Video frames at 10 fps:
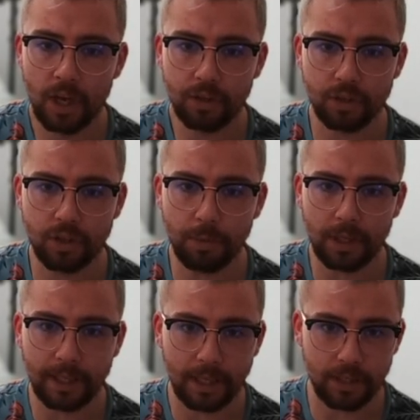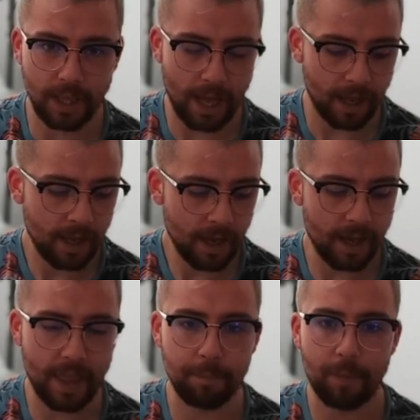Just double click into that,
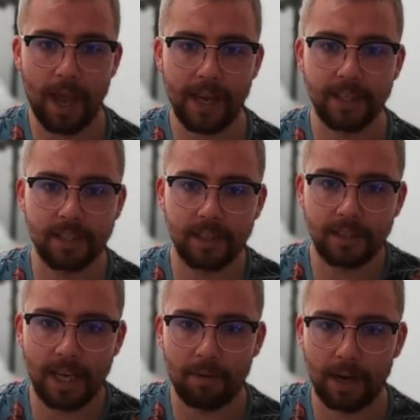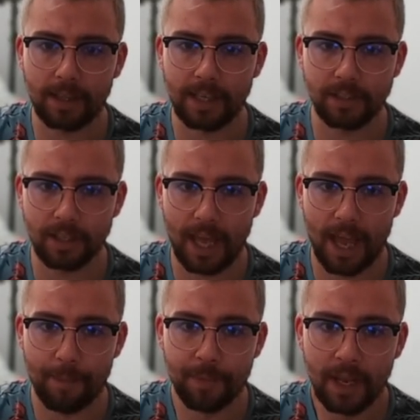and then paste directly into
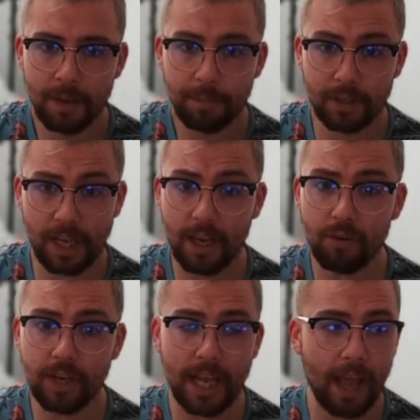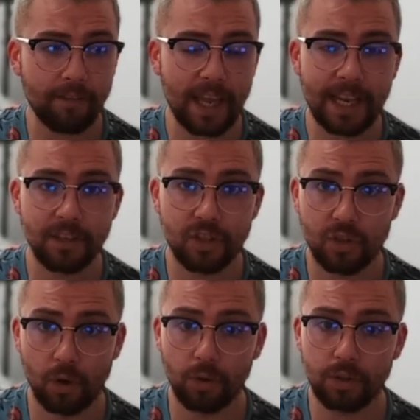there. Because I already have it
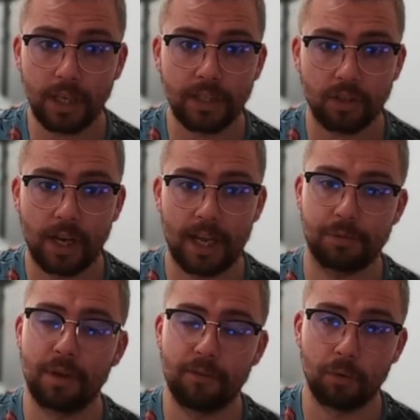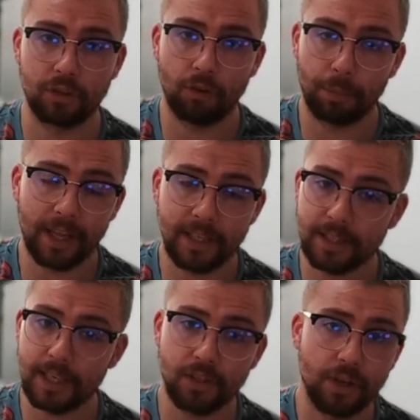installed, it's gonna ask me if I want to replace
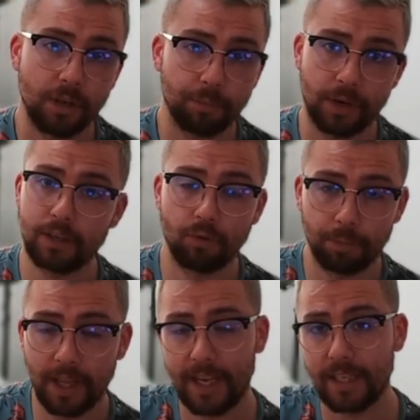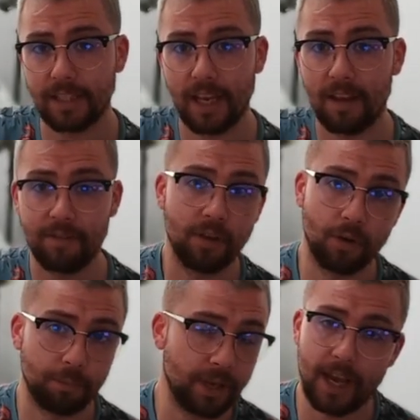these, so you can press replace if
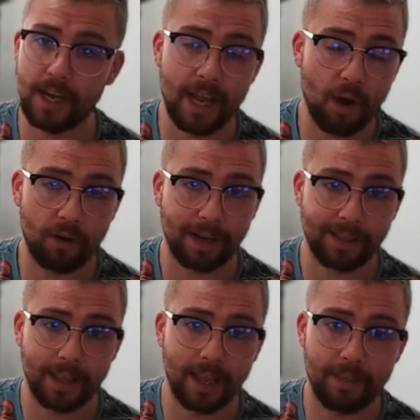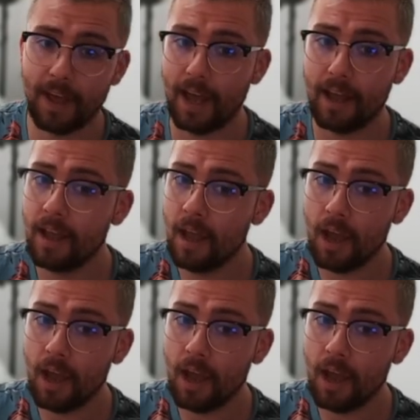you're updating it or anything like that.